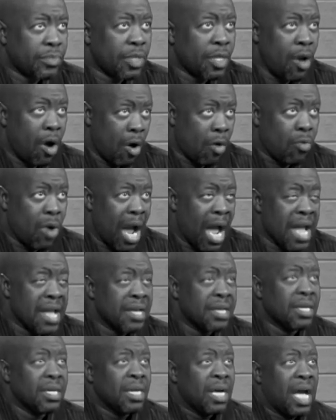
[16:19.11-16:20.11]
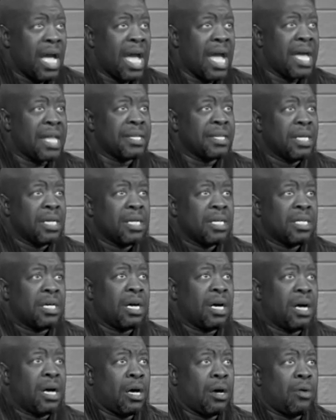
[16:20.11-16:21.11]
All right? And
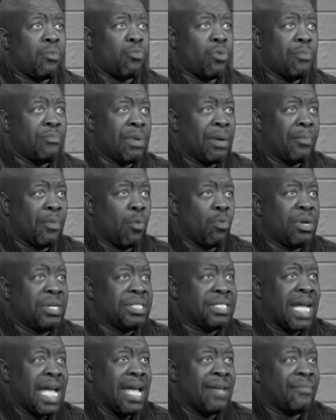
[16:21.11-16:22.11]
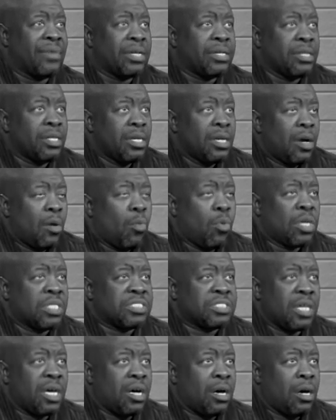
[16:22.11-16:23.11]
uh, remember when David was
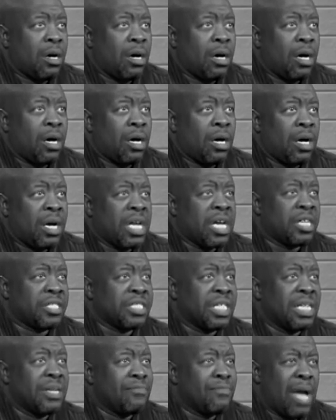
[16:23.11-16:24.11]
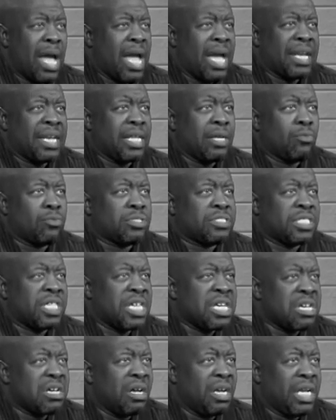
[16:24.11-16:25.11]
an elderly man and he was
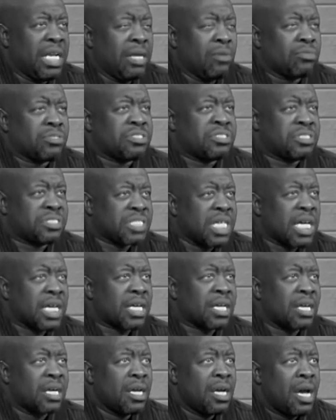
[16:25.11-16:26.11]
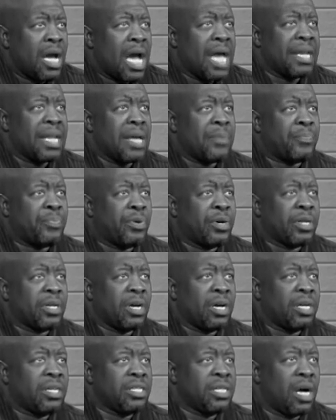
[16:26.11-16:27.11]
ill and he was sick, and they put
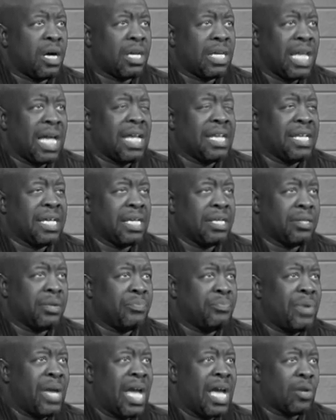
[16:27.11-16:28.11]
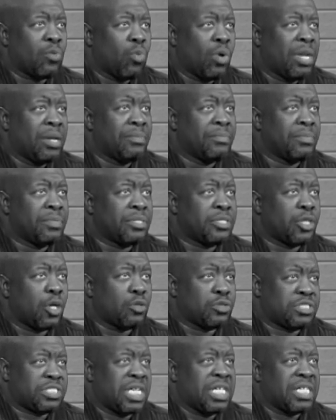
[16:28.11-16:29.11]
a young lady in the bed with him, so
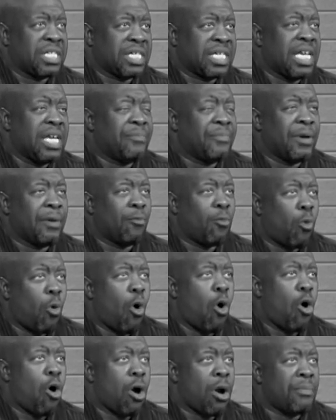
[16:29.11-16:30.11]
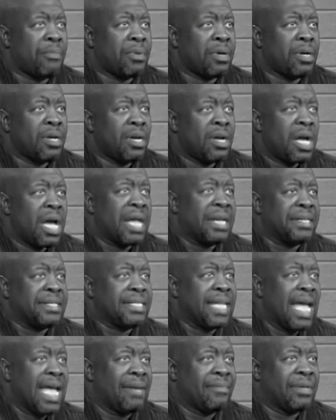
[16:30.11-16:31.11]
say, to keep him warm. And
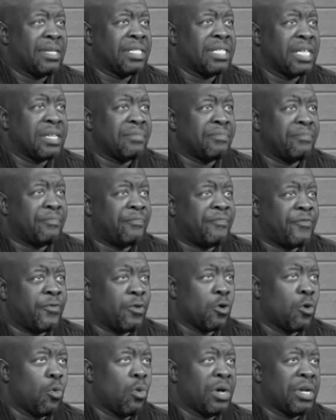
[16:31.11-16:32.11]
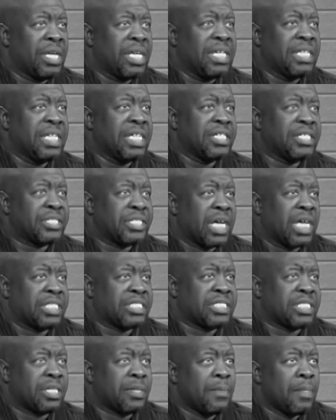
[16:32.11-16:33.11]
David didn't fool with her, he didn't touch
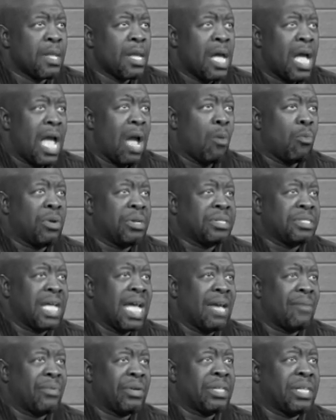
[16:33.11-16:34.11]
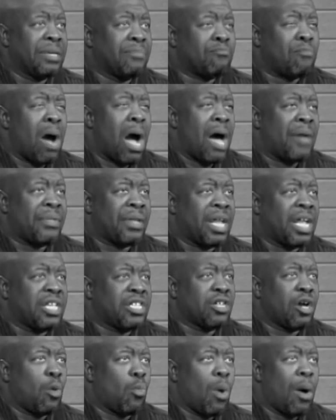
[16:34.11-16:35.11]
her. And when David didn't bother that
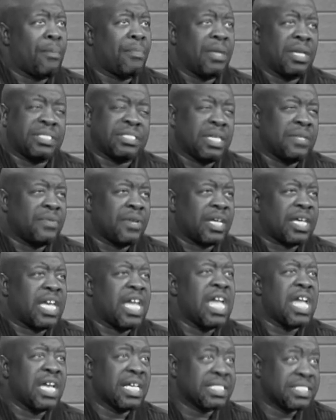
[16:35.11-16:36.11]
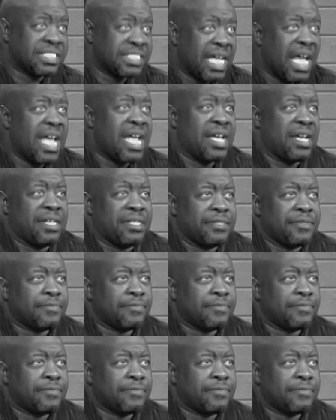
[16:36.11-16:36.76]
young woman, they said the king is dead.